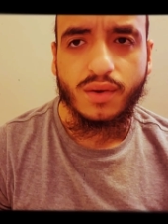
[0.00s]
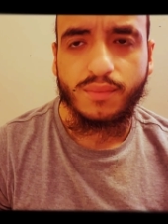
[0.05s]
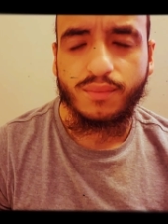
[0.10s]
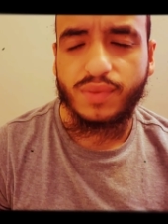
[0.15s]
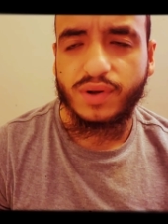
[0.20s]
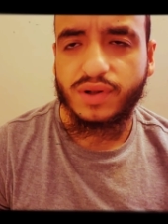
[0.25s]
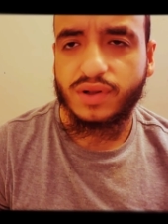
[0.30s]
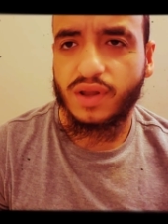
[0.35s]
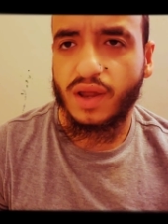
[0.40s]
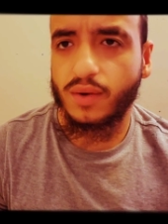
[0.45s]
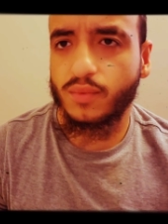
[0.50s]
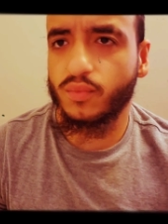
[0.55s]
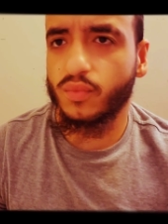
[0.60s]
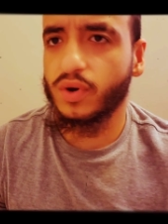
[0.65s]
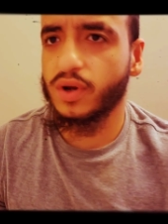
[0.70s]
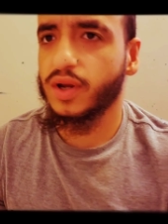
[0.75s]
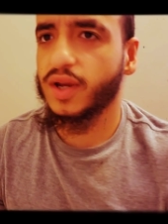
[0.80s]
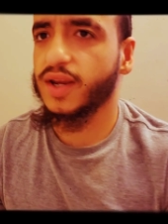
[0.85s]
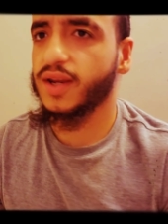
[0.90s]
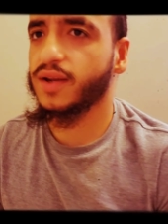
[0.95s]
But then
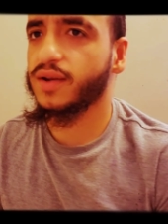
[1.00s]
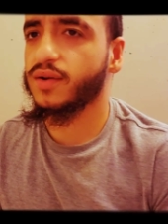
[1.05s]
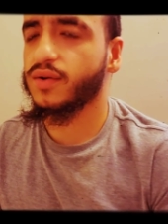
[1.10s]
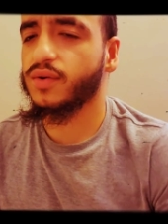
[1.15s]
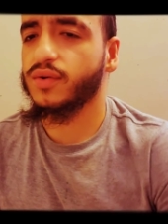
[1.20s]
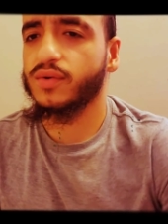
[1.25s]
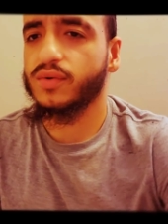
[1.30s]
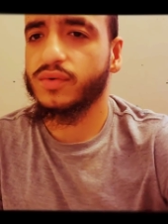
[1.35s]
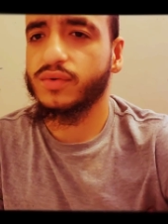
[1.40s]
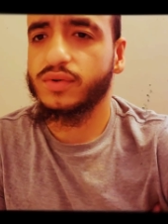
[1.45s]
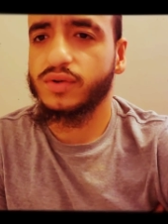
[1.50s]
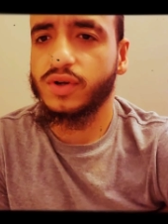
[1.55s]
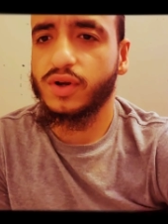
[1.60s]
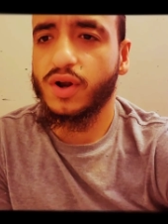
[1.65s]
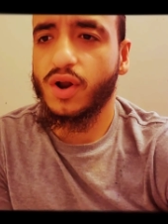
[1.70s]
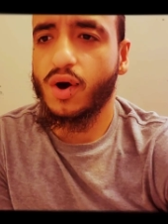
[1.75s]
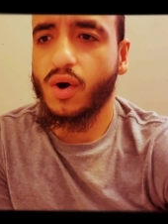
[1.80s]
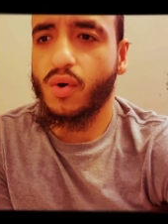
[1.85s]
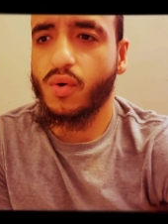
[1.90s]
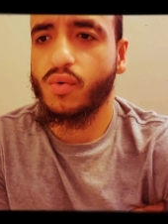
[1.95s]
we, you
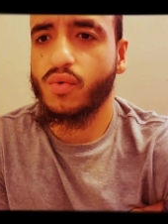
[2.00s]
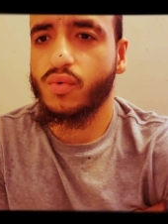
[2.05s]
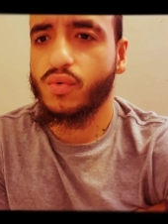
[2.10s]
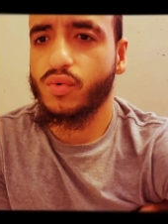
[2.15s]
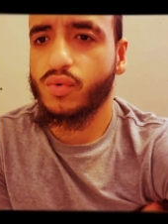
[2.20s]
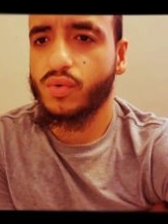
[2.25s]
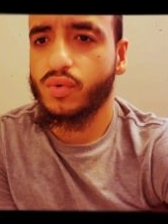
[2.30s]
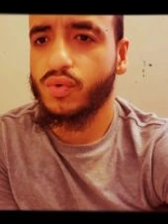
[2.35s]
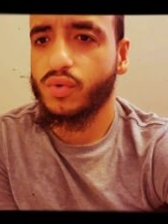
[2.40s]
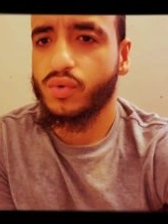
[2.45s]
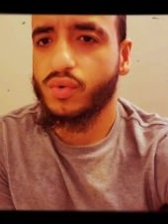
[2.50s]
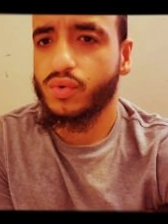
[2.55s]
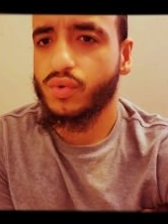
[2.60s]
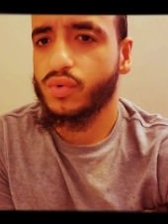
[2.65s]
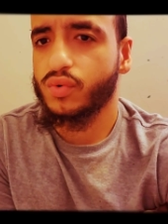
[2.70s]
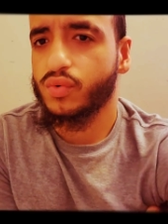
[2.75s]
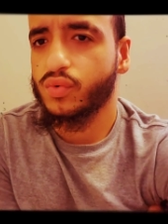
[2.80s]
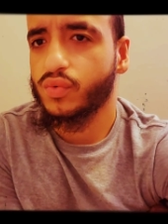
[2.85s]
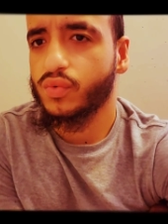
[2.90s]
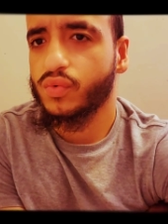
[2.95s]
know,
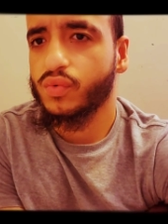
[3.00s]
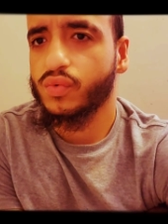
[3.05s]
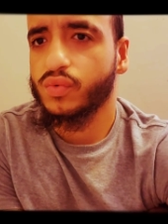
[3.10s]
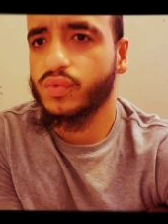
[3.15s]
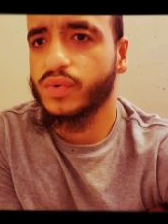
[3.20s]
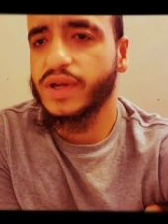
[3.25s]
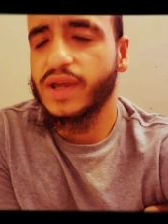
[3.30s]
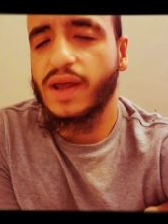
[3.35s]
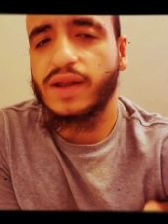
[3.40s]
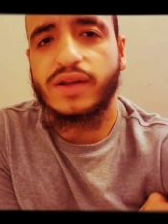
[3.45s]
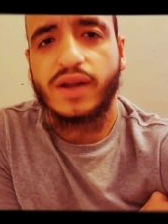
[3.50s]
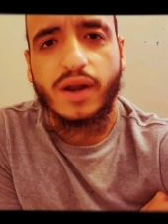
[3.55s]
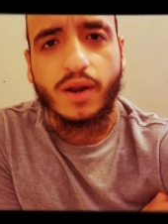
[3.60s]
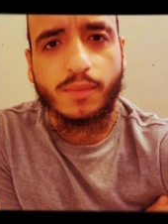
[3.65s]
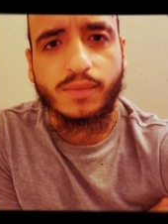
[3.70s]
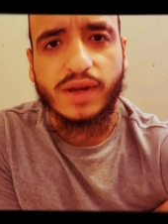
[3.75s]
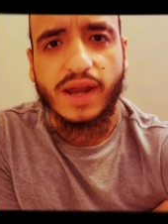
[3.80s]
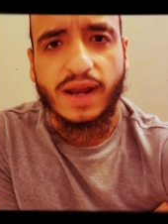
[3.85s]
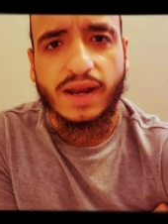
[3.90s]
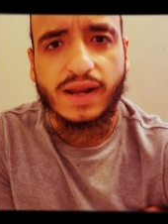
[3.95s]
we ended
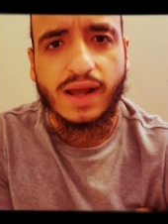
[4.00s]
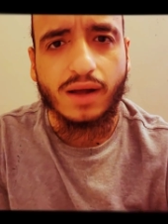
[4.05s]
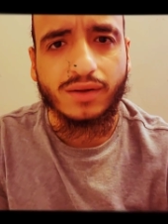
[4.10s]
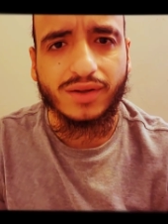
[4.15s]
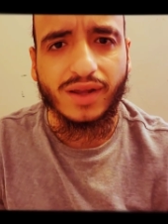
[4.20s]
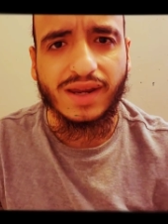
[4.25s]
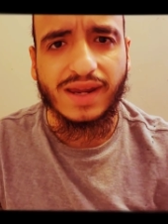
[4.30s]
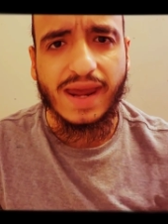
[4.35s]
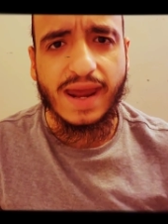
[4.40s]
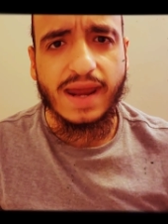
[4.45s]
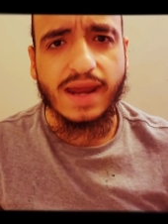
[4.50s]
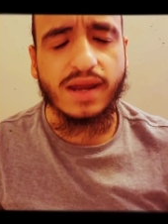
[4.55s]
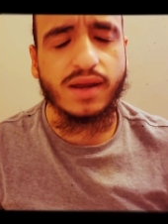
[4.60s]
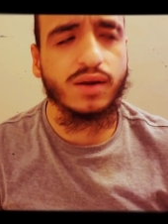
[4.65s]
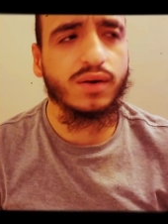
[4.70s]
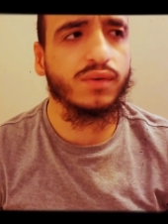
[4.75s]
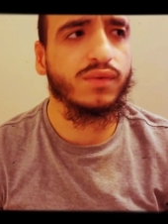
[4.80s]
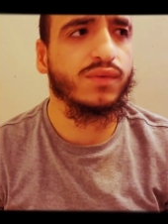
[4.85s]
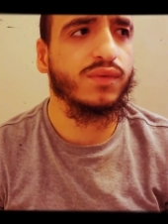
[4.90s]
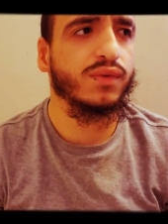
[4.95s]
up getting out the
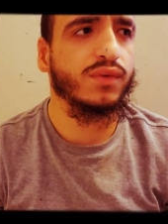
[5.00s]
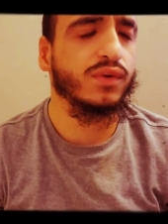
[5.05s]
cave.